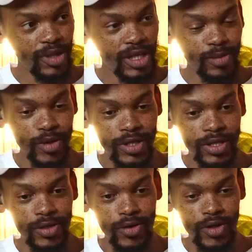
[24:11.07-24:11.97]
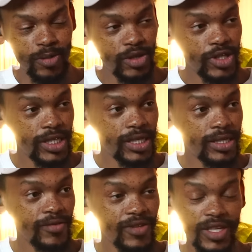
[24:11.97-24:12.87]
This person is going to be treated as
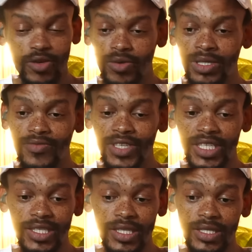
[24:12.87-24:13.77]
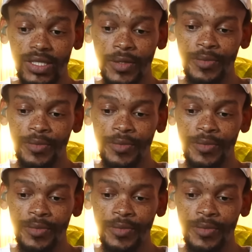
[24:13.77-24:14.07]
if they don't even exist.